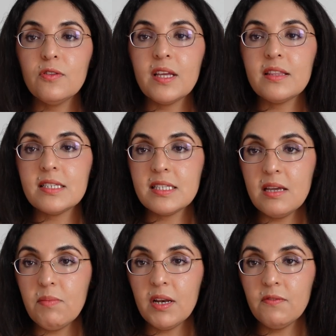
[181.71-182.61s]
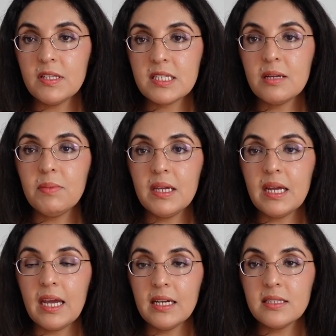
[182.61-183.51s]
that the sleep benefits can be
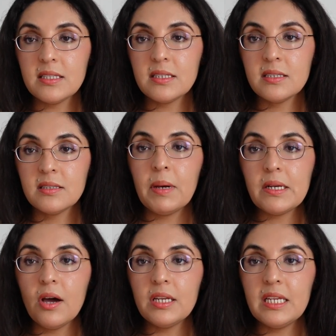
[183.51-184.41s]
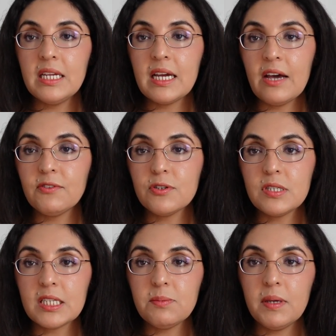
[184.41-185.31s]
enhanced by not eating after
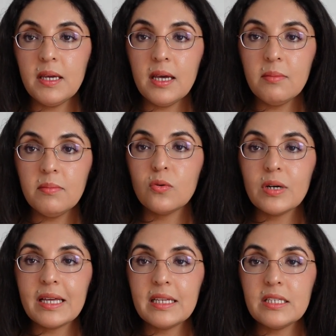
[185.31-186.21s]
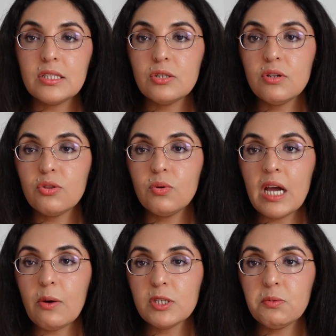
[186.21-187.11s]
6 p.m. or at least 2 to 3
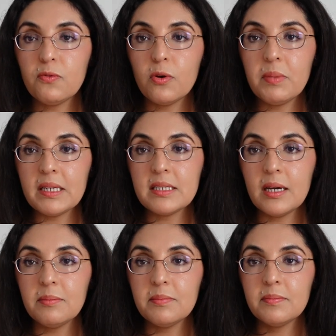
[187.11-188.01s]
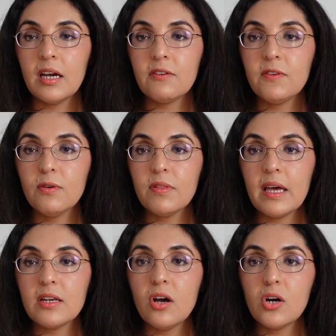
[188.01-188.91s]
hours before bedtime. I feel
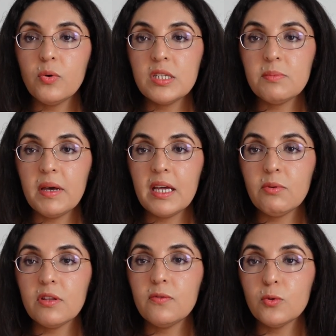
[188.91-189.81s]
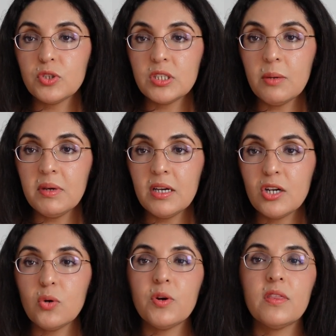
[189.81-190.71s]
that not going to bed with a full
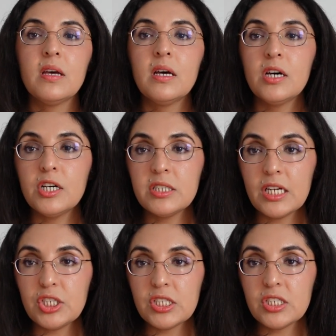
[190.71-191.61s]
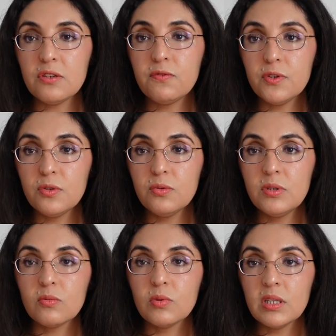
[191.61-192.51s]
stomach or with undigested
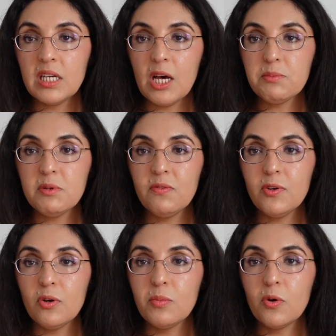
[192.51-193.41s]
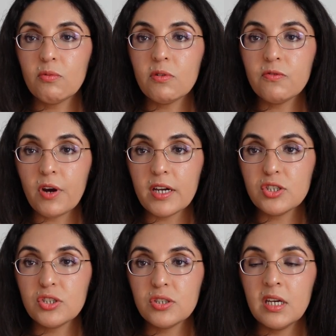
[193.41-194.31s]
food really helps me feel more
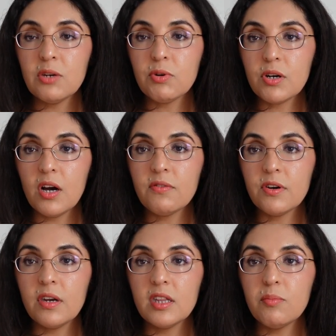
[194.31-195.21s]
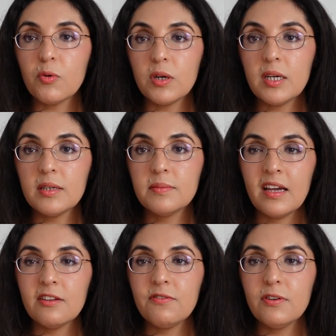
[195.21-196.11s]
refreshed and recovered in the morning.
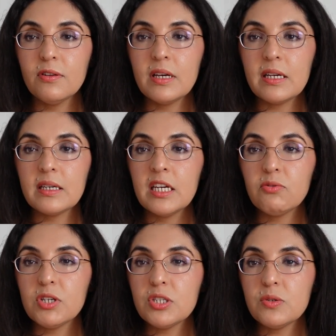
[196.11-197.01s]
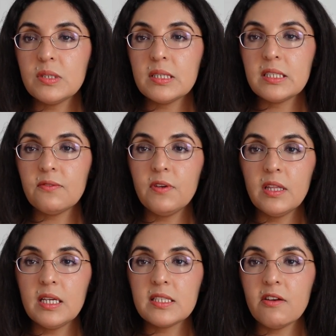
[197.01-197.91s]
I feel like it reduces the
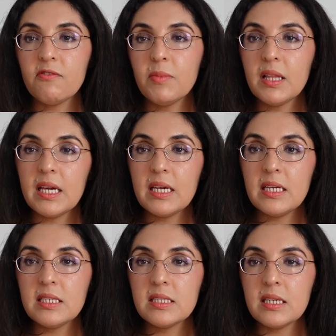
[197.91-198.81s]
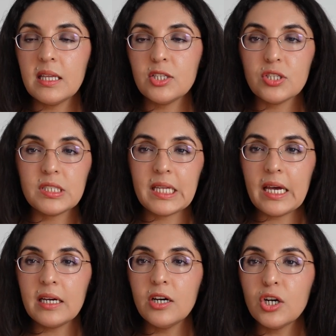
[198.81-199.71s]
feelings of malaise and just
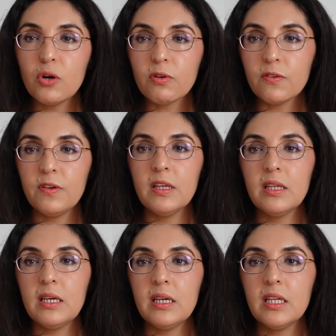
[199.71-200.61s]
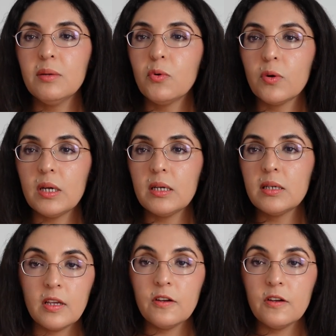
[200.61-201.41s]
that hungover feeling in the morning.